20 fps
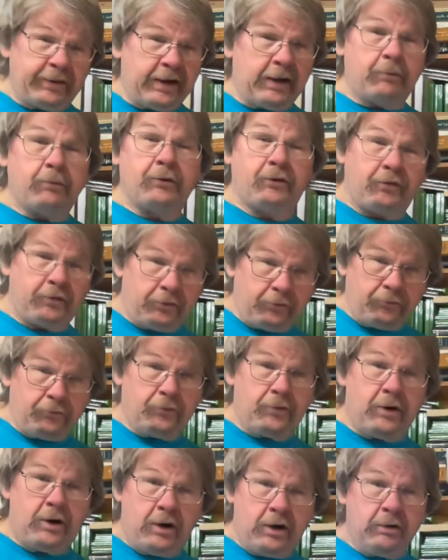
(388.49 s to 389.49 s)
that was the
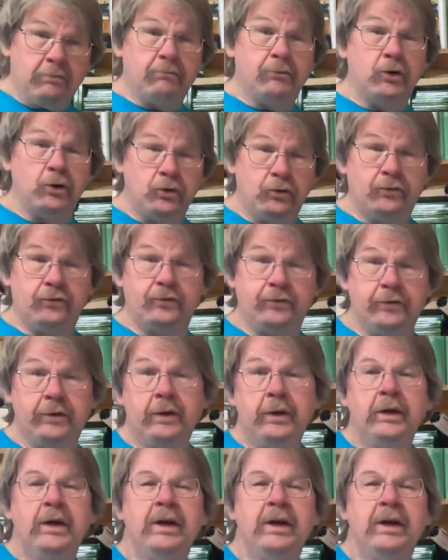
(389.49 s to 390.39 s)
wrong move."